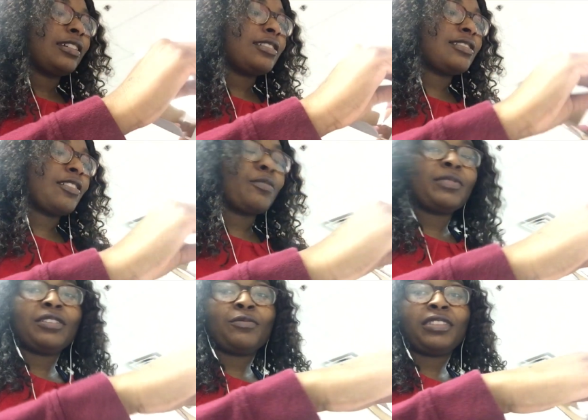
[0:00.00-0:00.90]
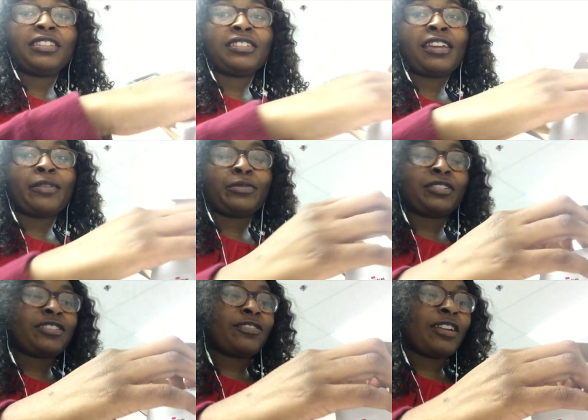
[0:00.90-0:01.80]
is going to be with this
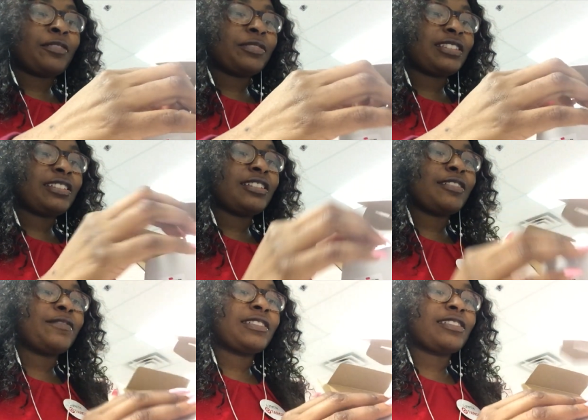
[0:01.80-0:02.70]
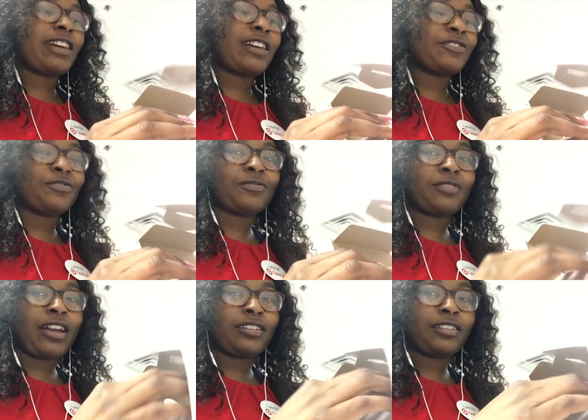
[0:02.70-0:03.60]
camera. So y'all will see if it's an actual
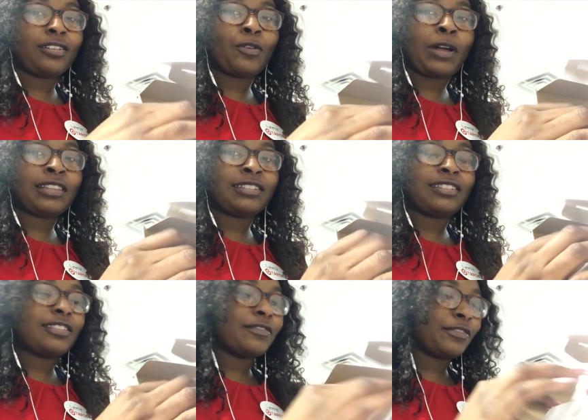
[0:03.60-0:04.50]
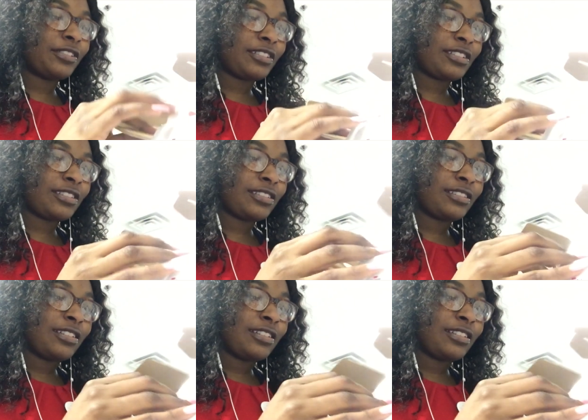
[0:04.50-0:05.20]
like quality difference.